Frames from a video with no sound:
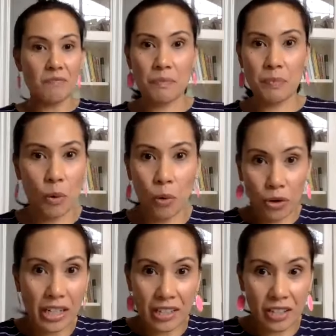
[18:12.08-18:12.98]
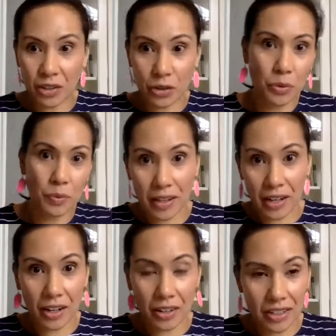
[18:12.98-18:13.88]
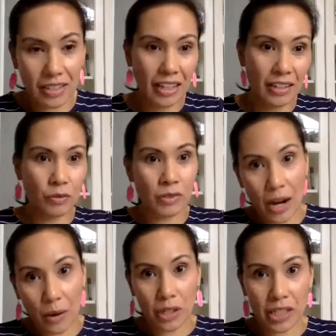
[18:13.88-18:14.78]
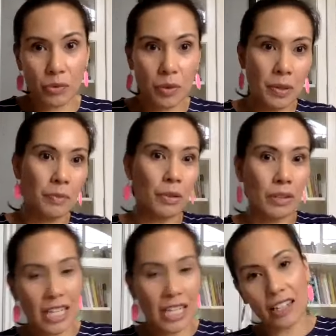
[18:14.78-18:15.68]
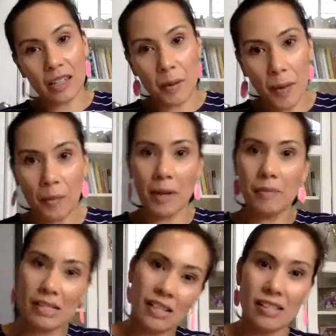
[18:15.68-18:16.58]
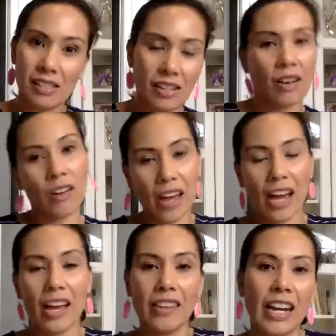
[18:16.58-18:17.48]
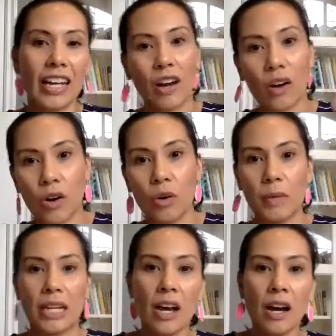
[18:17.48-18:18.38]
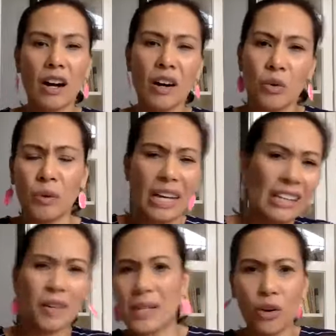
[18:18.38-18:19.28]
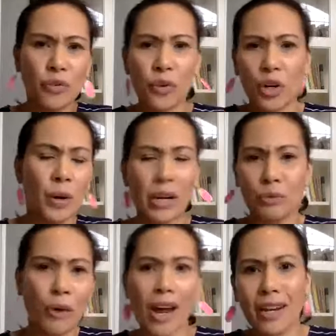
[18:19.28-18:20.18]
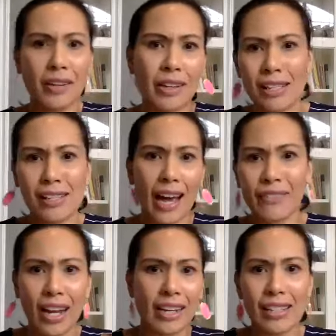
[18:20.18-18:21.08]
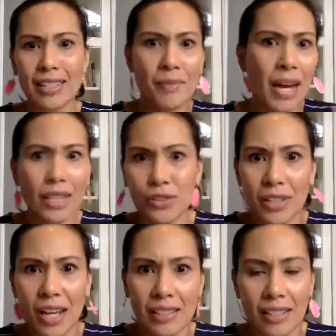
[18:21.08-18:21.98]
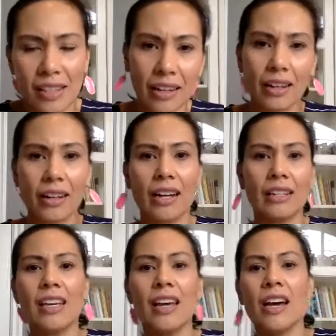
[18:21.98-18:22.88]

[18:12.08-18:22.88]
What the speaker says: pouring into the group there and like networking with people and telling them about my business and all that. And then I get home and, oh, wait, let me go for a quick run because I've got to get some exercise in there. And,